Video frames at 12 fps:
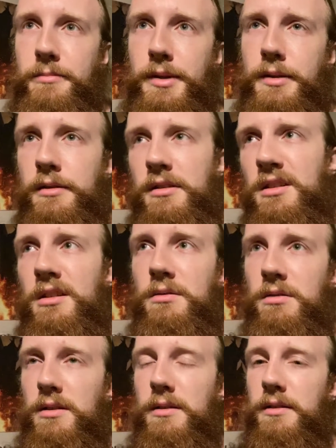but you know
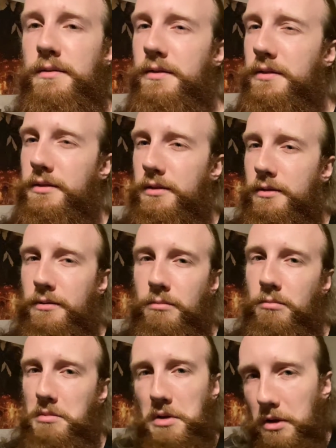what, if it's
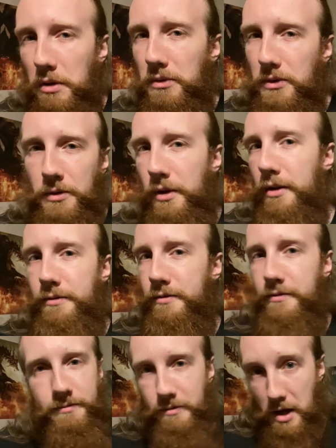close enough,